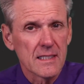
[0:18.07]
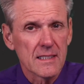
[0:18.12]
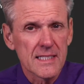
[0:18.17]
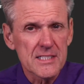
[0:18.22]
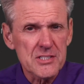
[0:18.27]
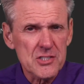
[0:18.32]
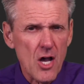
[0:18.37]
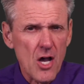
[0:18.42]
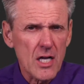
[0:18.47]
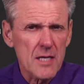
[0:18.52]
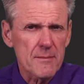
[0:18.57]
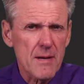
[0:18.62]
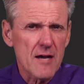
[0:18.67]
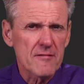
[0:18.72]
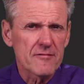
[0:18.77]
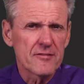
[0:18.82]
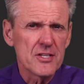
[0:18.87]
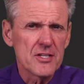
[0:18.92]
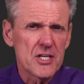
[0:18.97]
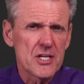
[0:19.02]
Let's talk
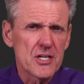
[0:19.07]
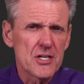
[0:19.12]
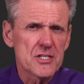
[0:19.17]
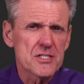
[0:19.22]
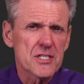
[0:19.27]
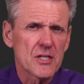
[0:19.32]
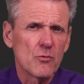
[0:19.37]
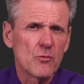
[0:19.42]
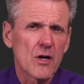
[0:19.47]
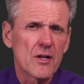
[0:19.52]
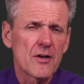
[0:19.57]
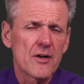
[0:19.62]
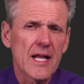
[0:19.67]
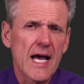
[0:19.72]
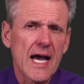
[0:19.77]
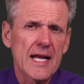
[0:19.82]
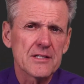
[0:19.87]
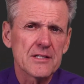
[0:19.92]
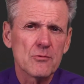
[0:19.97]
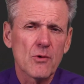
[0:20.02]
about veneers and whether or
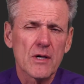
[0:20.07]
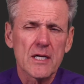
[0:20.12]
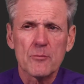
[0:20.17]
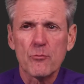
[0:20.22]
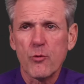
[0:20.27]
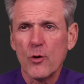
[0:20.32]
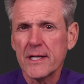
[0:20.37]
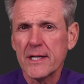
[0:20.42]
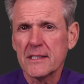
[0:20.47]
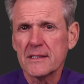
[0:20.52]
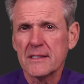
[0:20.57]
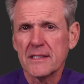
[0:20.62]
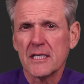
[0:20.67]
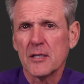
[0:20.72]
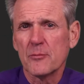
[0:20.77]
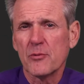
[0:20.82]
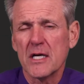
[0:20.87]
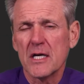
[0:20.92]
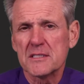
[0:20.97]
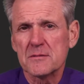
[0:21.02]
not you want to break the
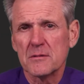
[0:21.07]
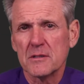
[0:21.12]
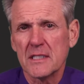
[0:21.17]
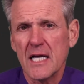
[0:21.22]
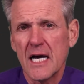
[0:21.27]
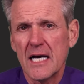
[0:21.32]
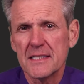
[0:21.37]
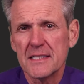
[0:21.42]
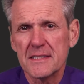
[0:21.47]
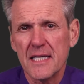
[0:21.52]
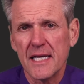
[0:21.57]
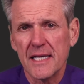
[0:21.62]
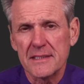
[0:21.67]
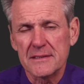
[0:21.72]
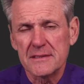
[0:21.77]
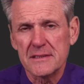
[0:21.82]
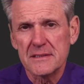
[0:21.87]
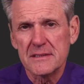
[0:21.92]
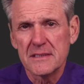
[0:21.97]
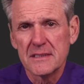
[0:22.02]
interproximal
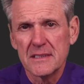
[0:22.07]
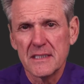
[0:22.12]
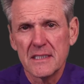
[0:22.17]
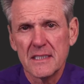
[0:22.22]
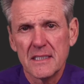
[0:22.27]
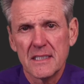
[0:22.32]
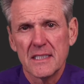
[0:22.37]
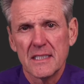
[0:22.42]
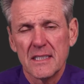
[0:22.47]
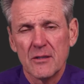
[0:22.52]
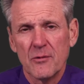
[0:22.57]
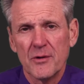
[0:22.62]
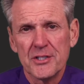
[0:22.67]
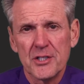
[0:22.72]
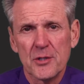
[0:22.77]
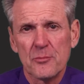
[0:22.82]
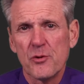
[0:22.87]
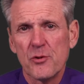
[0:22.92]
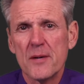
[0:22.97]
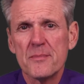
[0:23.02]
contacts when
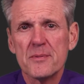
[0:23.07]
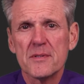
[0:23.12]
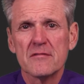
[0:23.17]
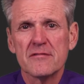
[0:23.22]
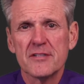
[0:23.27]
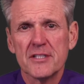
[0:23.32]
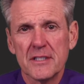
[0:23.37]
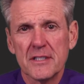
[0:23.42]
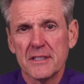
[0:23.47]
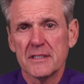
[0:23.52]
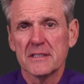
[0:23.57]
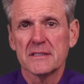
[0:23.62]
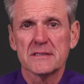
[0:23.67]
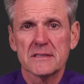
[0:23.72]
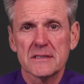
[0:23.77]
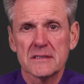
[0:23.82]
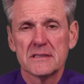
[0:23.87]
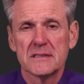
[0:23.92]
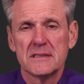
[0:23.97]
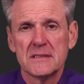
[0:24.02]
you're prepping
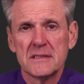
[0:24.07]
veneers.